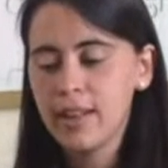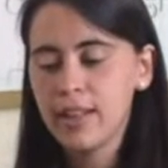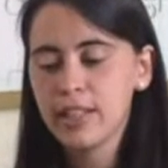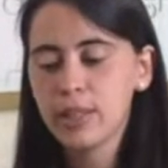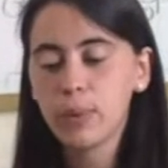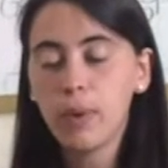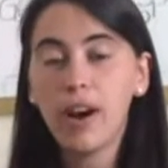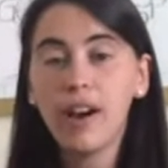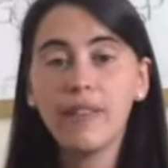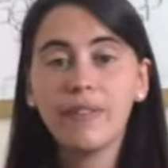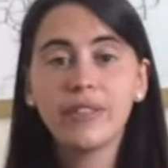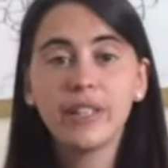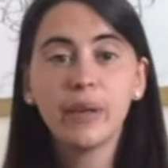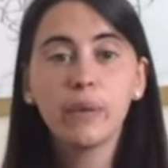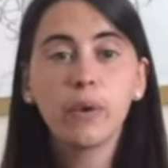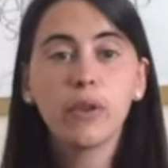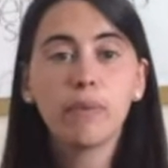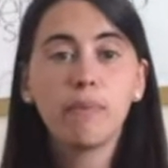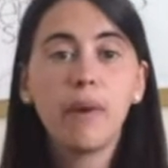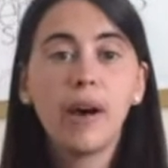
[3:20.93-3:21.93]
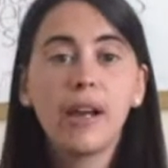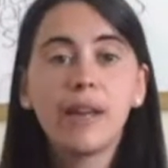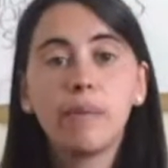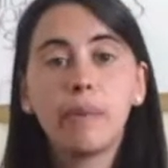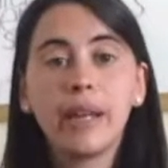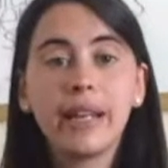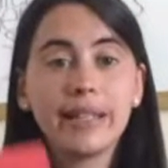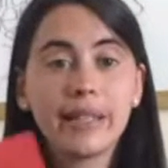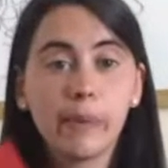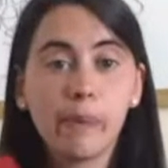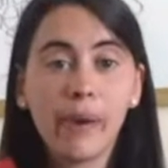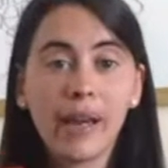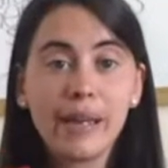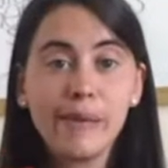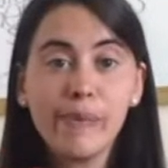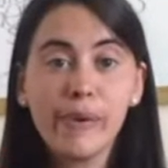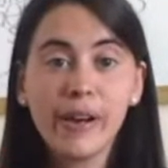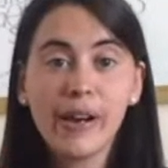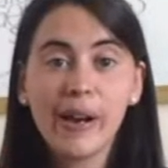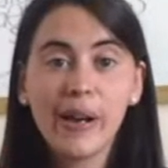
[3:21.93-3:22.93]
So what I've done with my piece of
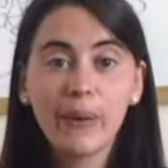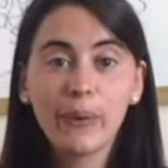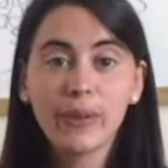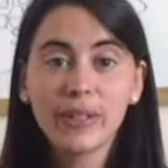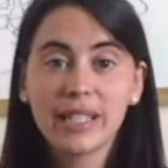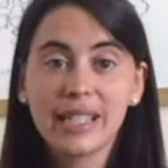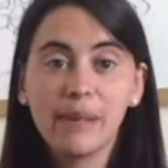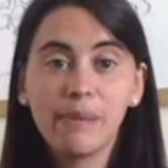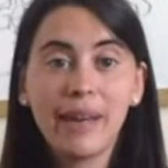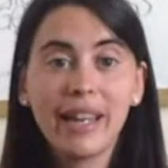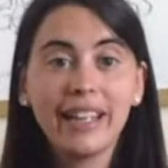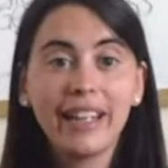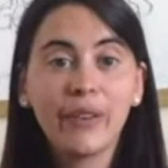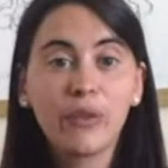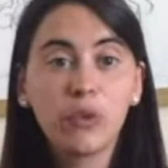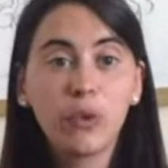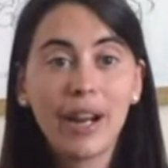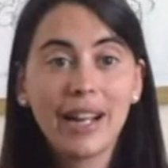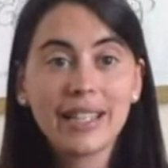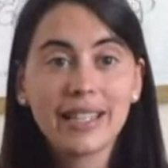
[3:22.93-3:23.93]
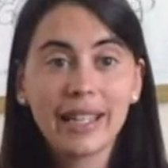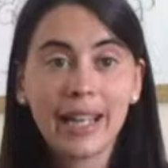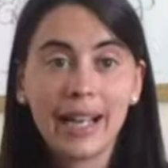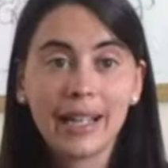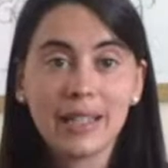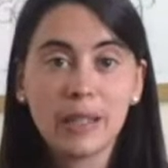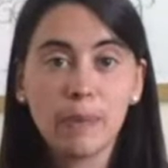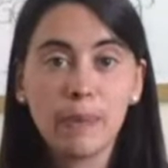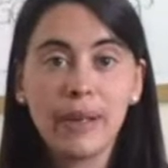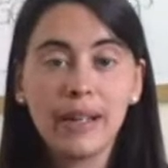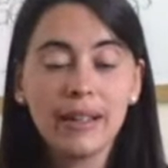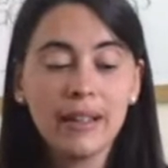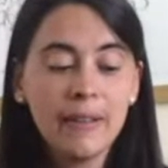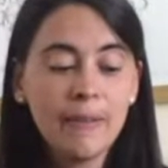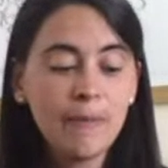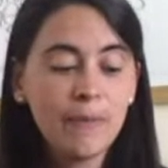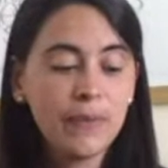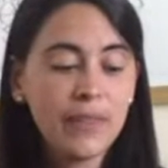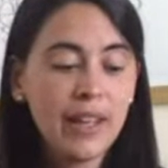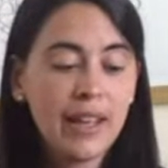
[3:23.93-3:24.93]
paper, I want to make a red caterpillar,
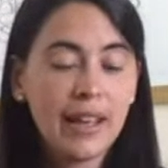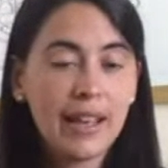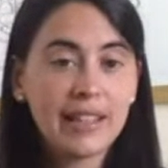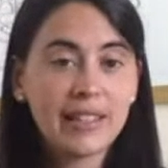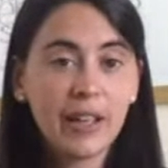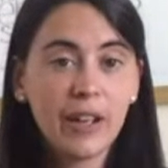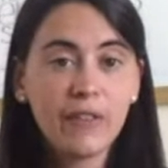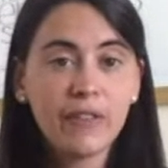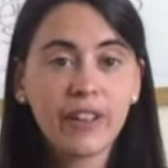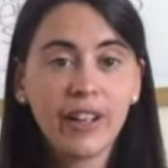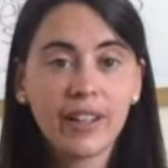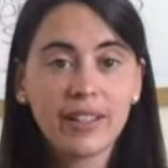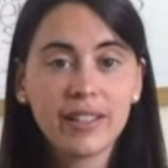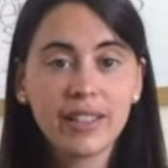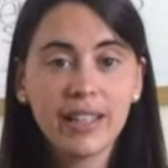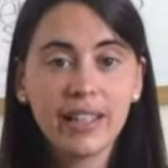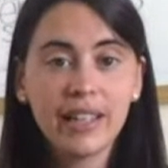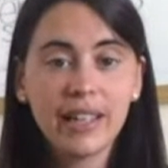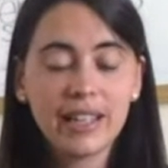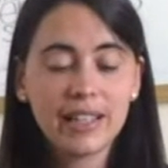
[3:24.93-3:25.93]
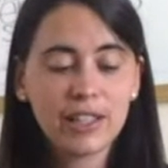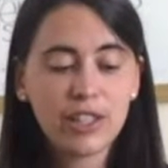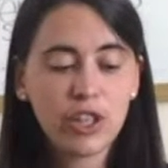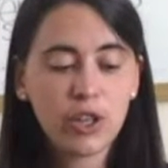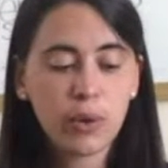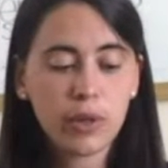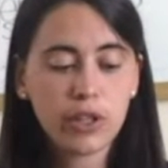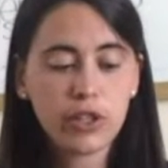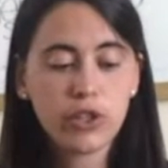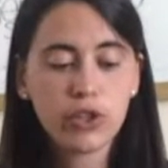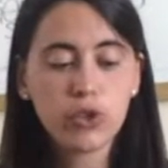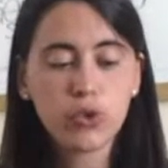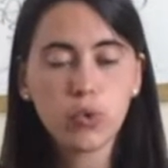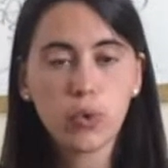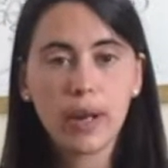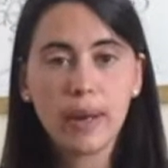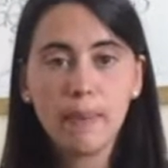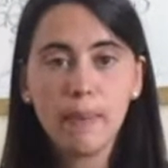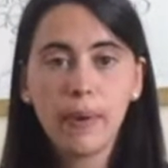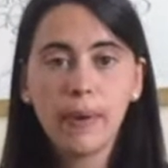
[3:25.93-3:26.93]
is I've cut it into a
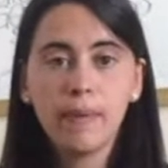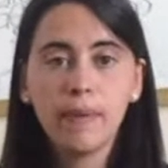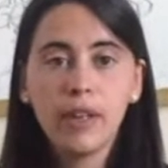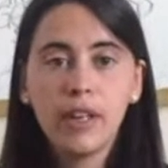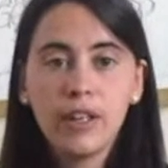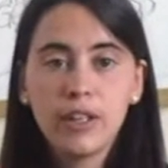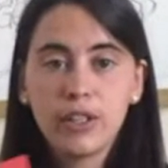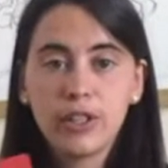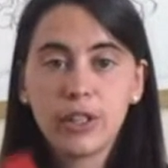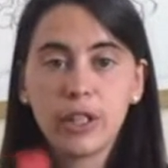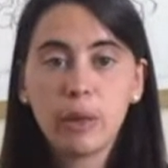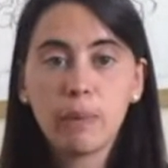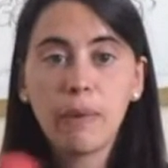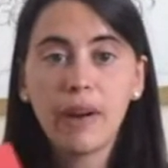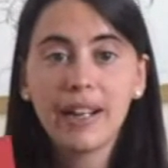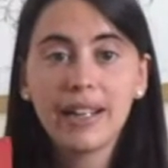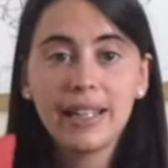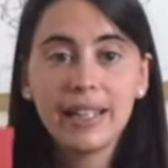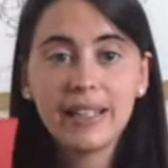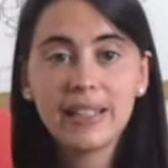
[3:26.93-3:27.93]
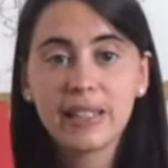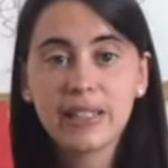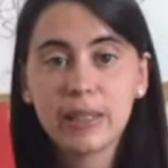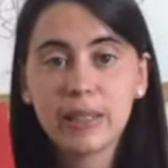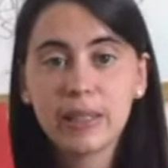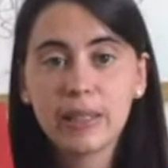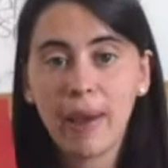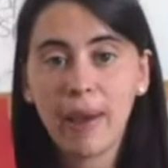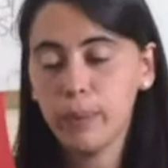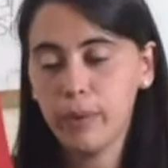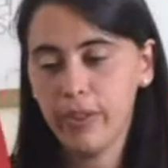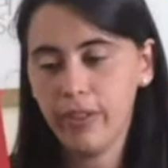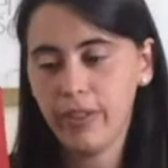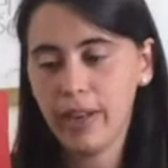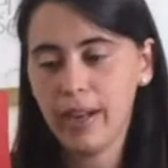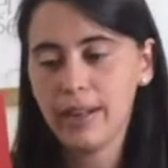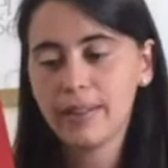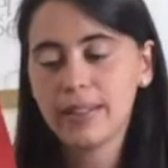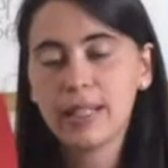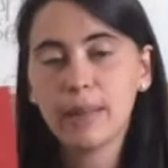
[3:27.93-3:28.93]
strip. So you might need some help with
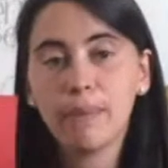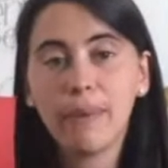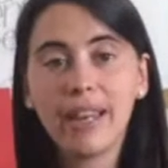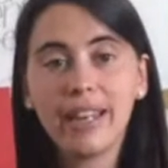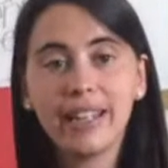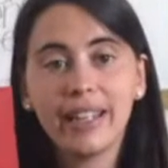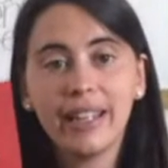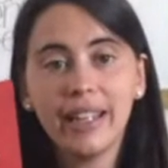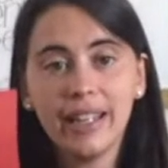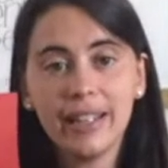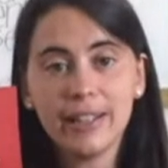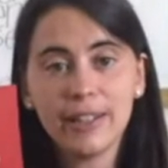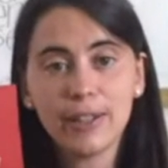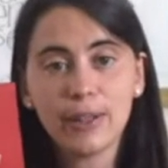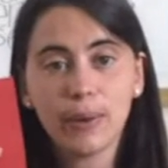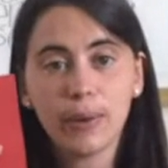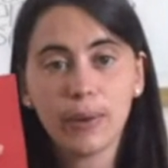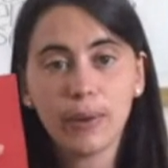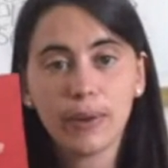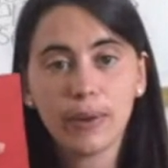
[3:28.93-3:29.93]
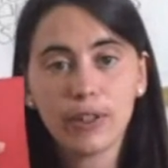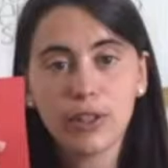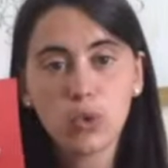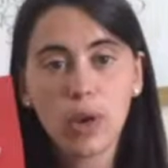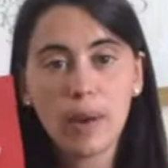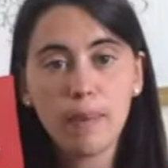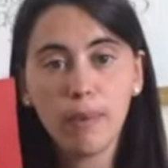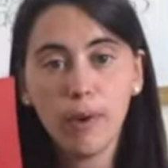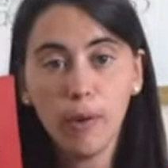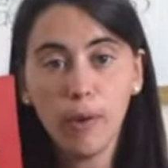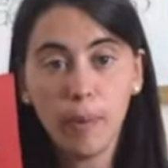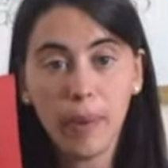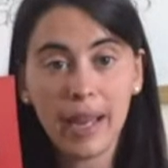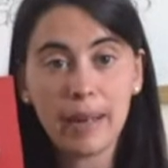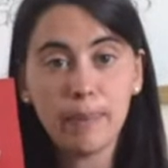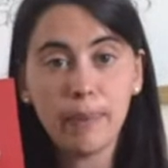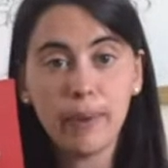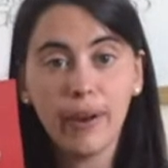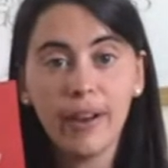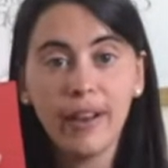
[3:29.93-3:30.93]
that to make it into a strip of
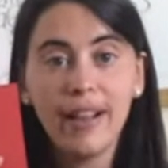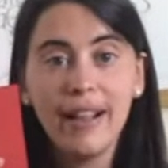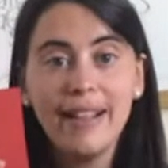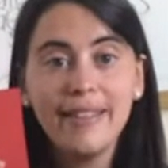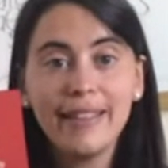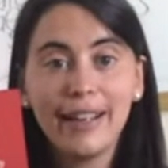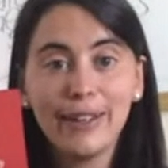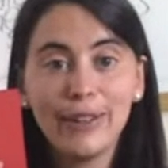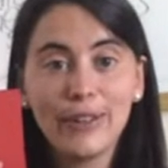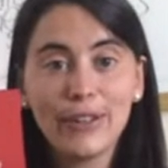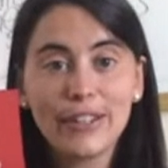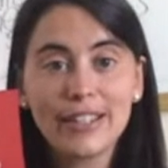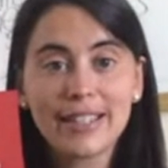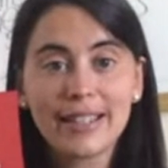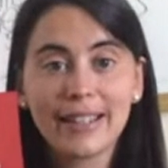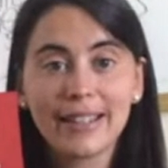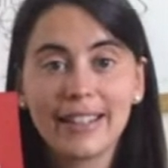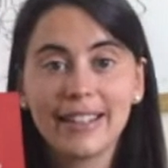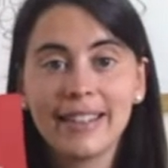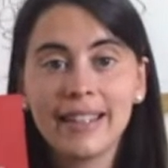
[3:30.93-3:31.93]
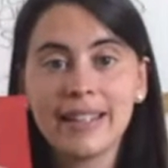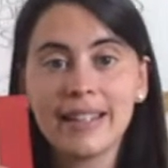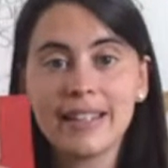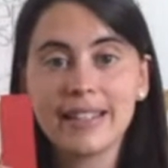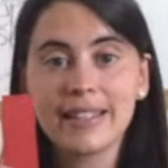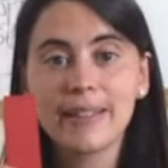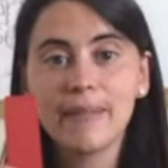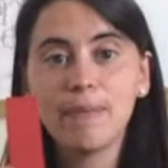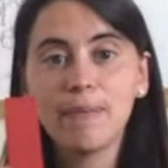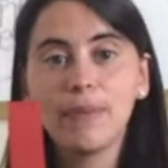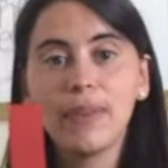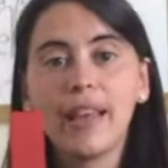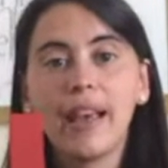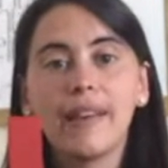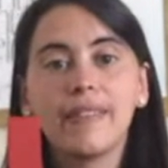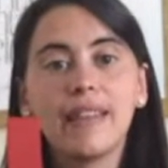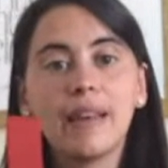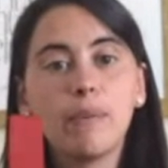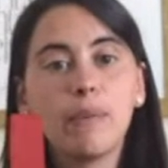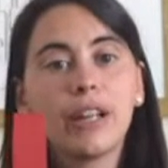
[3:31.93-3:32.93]
paper that looks like this.
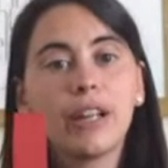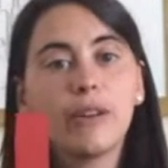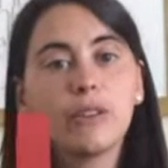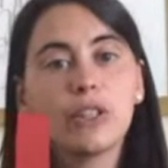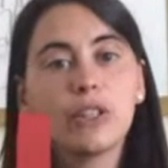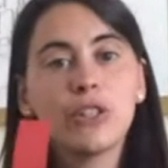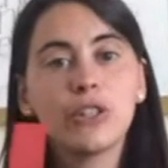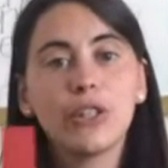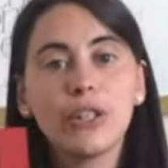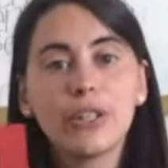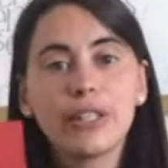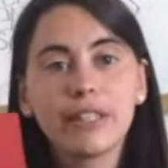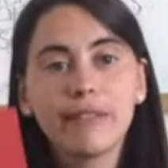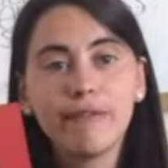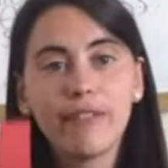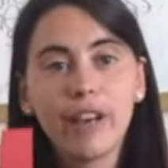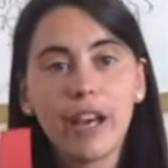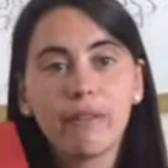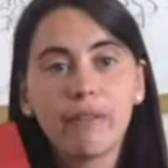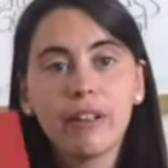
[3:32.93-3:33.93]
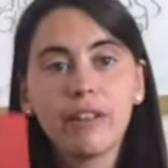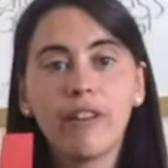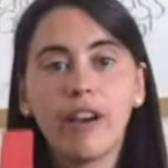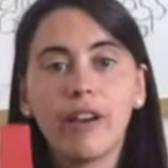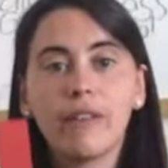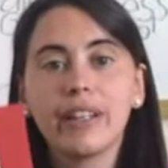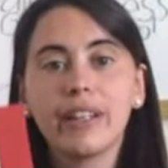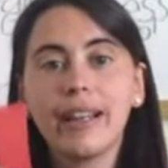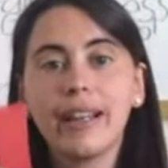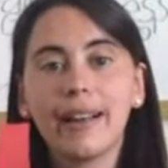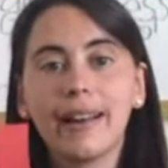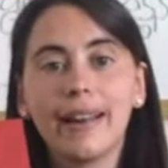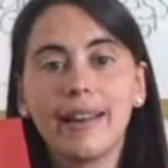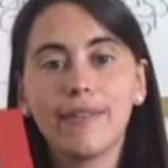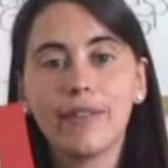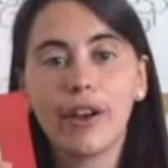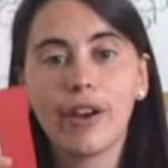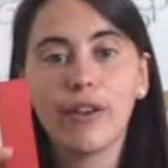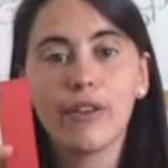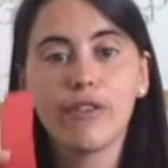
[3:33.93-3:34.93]
And then we're going to do some very, very
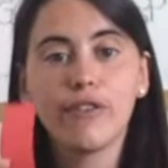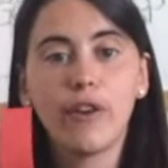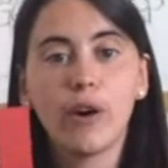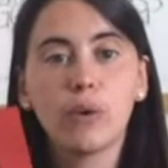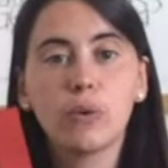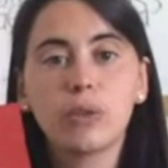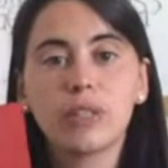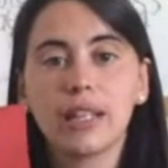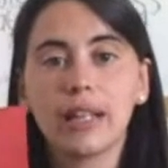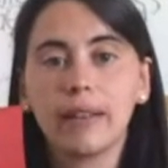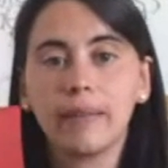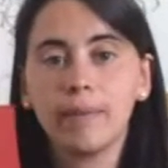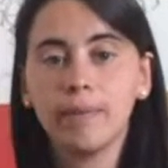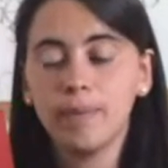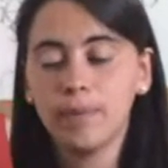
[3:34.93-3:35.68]
clever folding.